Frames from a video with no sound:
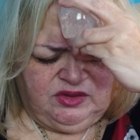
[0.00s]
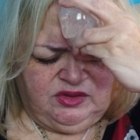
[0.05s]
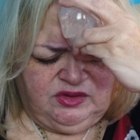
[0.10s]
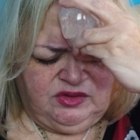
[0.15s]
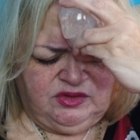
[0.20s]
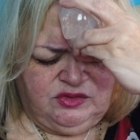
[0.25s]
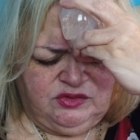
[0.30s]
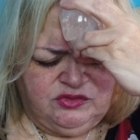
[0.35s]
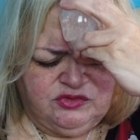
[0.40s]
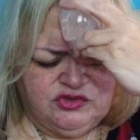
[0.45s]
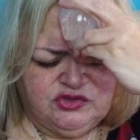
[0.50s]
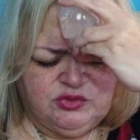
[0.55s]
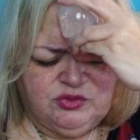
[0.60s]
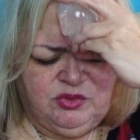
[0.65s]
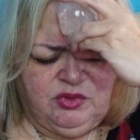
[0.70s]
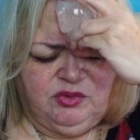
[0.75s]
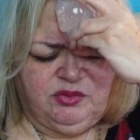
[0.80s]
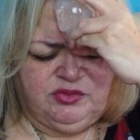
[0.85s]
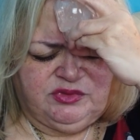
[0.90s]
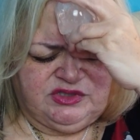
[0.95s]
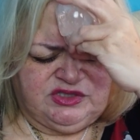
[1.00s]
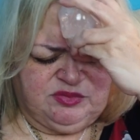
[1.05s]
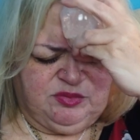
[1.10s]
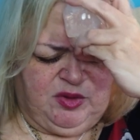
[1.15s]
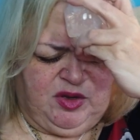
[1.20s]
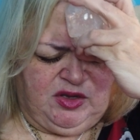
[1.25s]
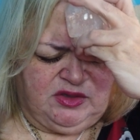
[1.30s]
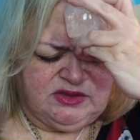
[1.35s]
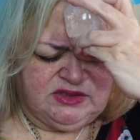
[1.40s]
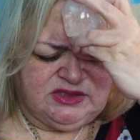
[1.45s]
the usual
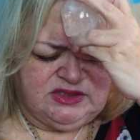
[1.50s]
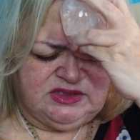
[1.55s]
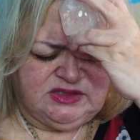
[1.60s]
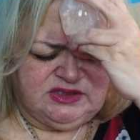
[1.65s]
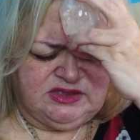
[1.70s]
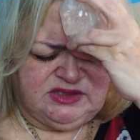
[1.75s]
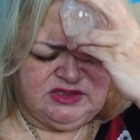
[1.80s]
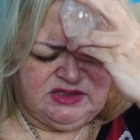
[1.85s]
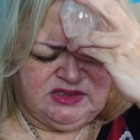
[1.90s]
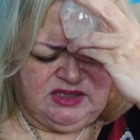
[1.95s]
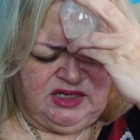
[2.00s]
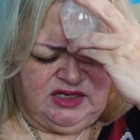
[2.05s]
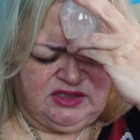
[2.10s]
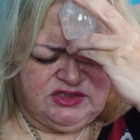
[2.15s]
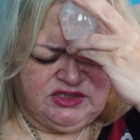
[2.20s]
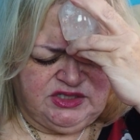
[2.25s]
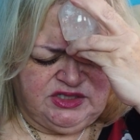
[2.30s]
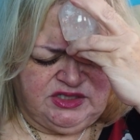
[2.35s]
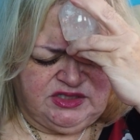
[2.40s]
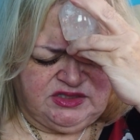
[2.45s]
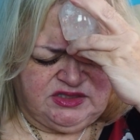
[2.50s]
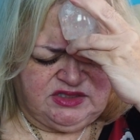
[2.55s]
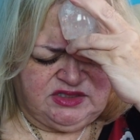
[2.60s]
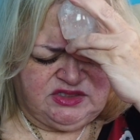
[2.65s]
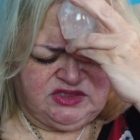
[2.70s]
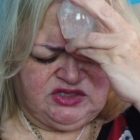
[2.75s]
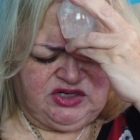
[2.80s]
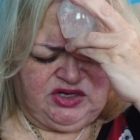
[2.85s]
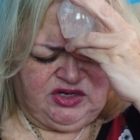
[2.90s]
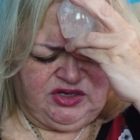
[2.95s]
response is not to get
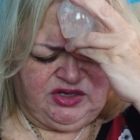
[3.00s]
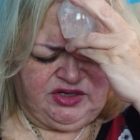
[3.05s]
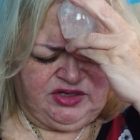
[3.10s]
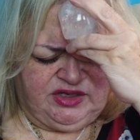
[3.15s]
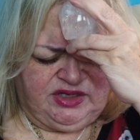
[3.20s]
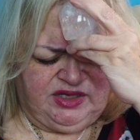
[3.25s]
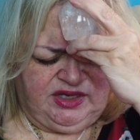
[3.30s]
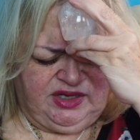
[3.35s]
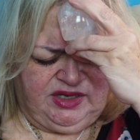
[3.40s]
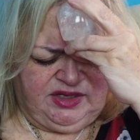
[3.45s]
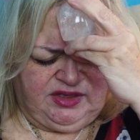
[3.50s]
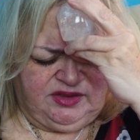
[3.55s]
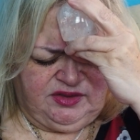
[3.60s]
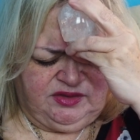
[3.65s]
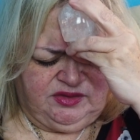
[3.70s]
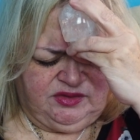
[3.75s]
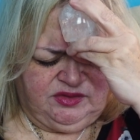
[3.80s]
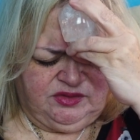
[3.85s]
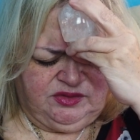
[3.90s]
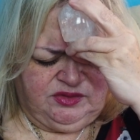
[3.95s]
stung again.